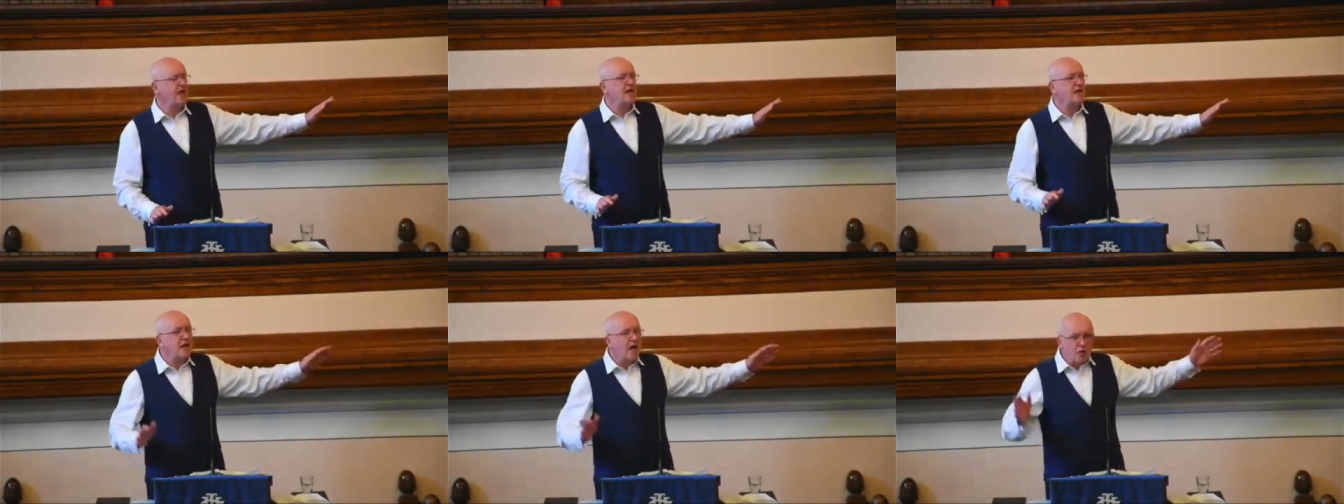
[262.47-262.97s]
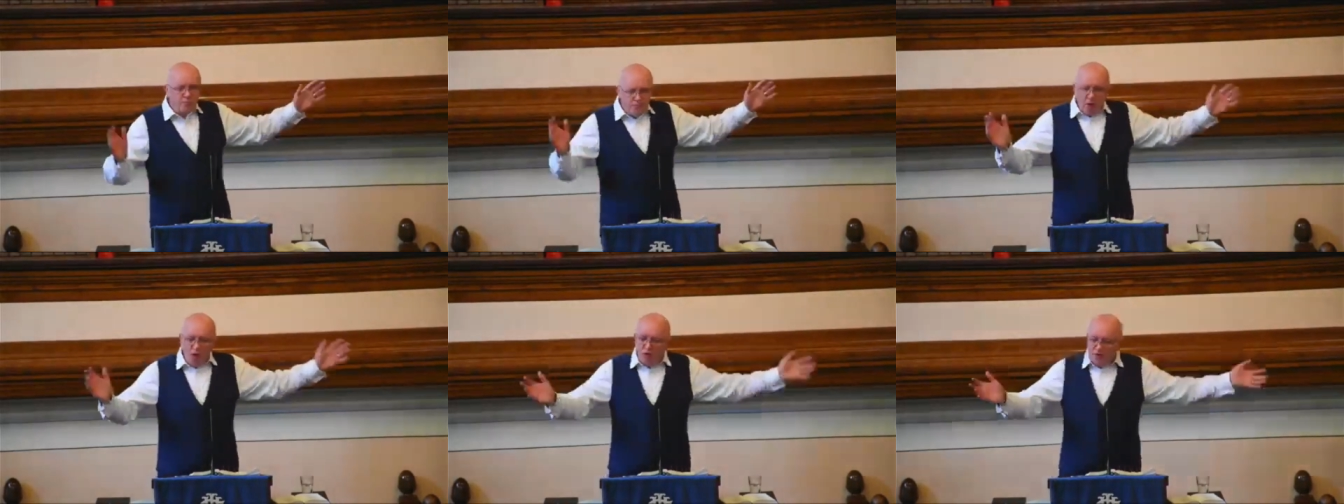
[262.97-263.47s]
Now,
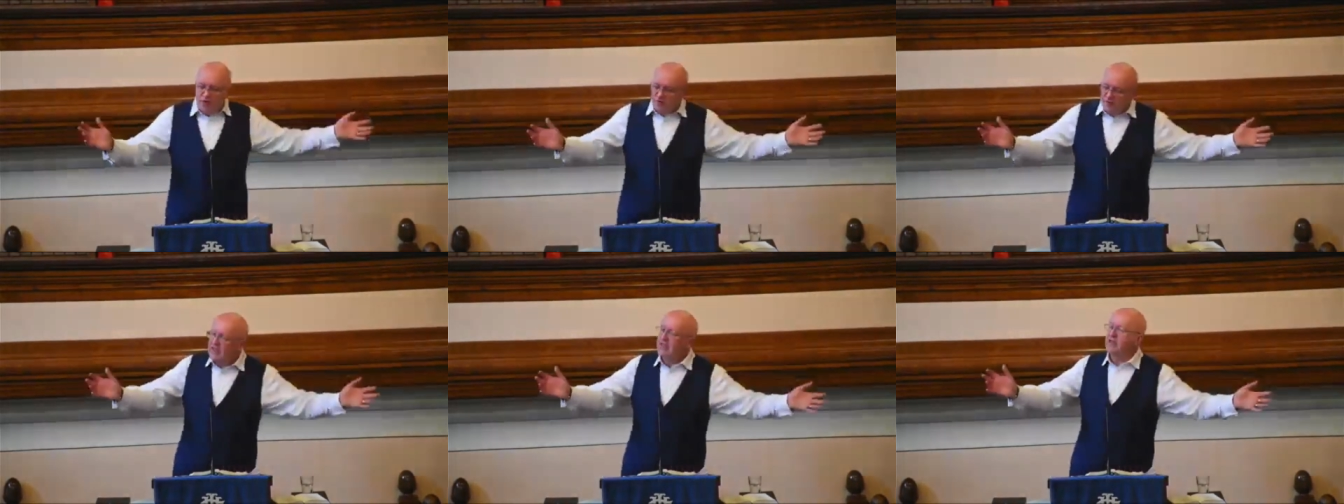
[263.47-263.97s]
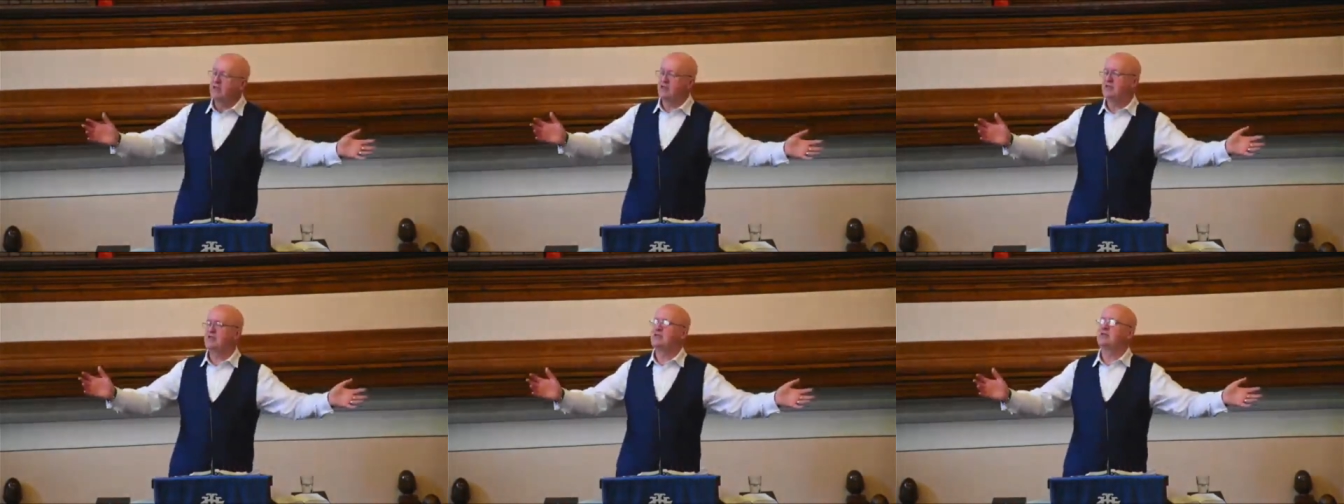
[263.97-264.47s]
both of
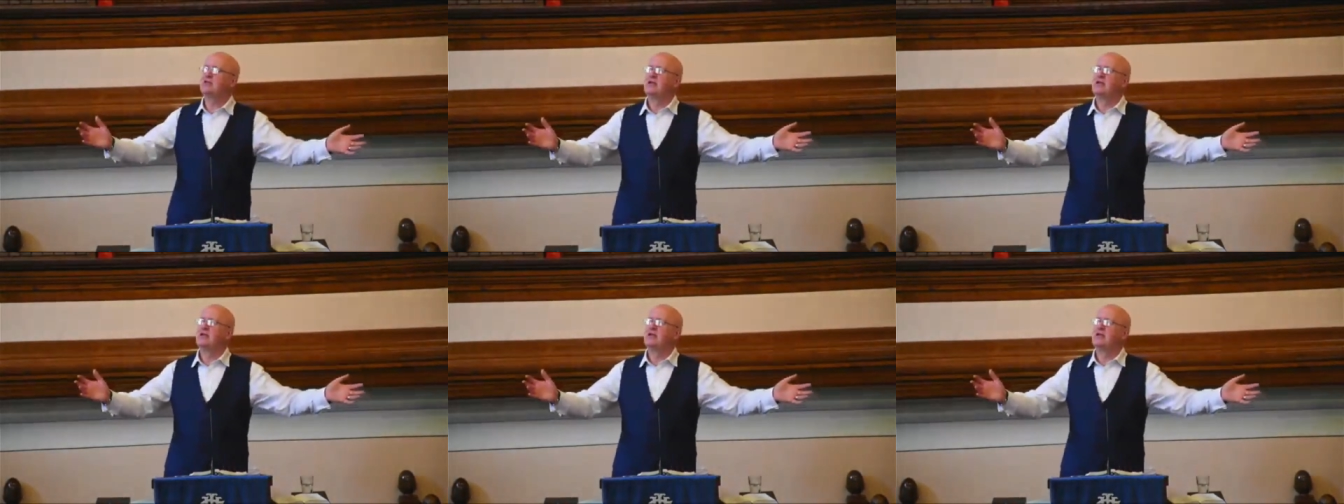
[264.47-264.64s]
these